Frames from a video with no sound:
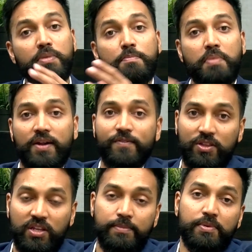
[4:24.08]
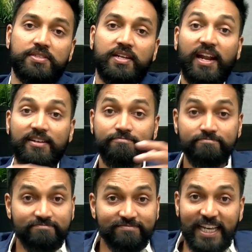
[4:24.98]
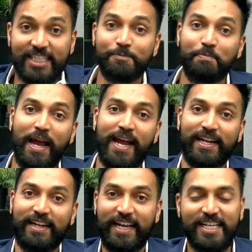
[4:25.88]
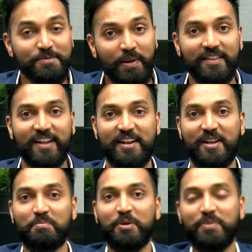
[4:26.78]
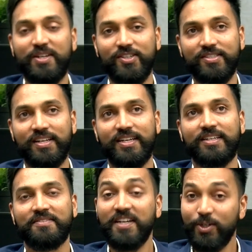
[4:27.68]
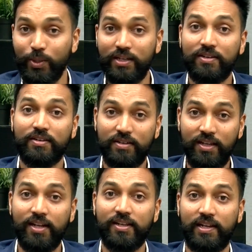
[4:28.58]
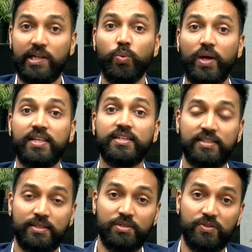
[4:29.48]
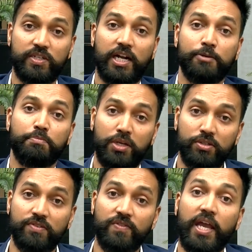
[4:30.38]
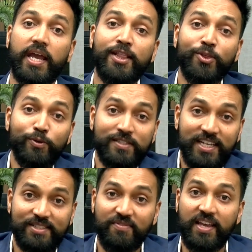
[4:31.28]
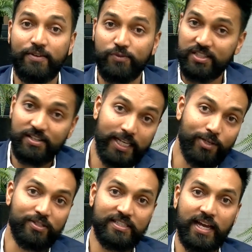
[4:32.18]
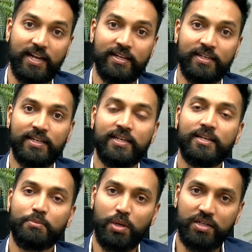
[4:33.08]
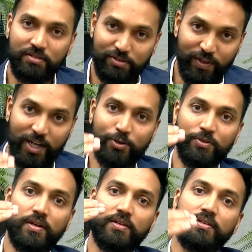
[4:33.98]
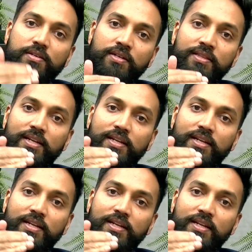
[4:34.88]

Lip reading: part of the 3% and expand that number, because we are doing really, really well in terms of startup because of the enthusiasm we have, just like you said. But we need to turn